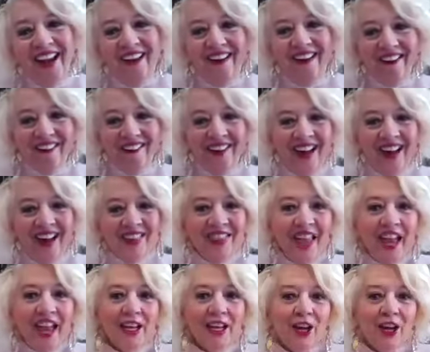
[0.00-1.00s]
All right,
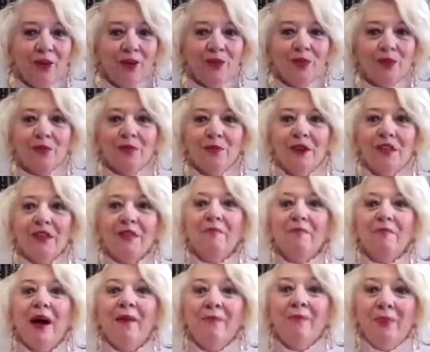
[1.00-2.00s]
that goes with
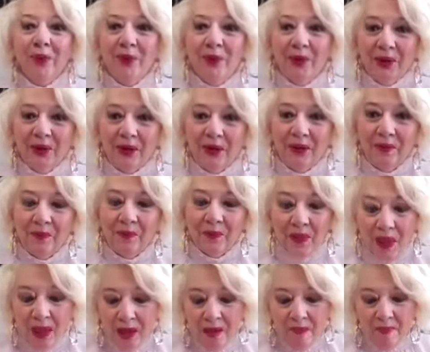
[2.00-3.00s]
my book.
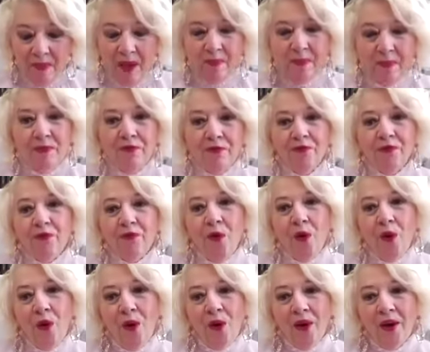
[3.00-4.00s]
But
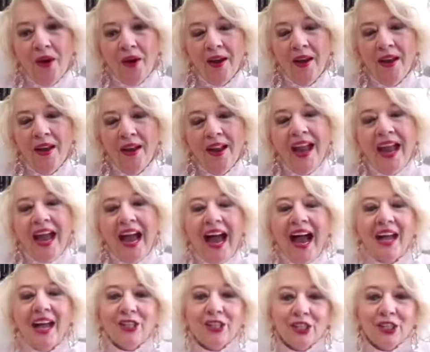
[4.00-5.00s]
before
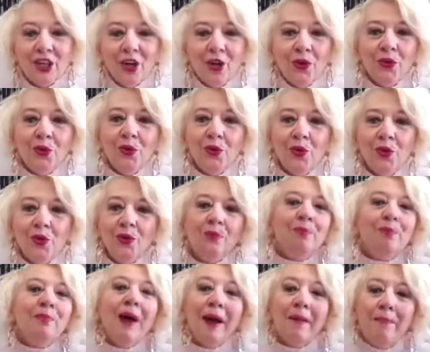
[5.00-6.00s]
I show you
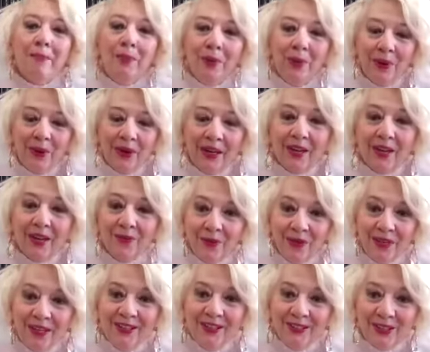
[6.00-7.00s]
my book and
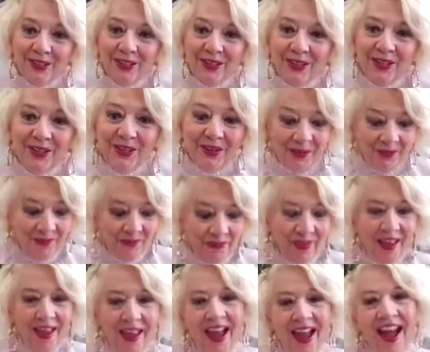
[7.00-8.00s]
read it to you,
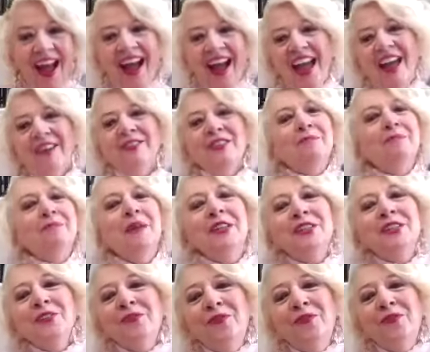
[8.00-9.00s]
I have a
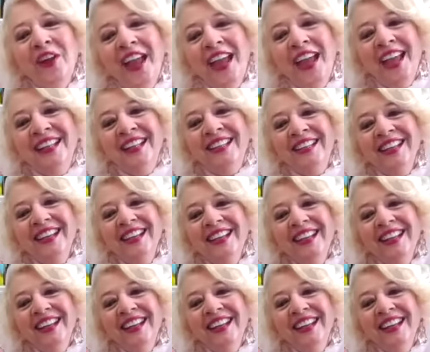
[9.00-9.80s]
special friend.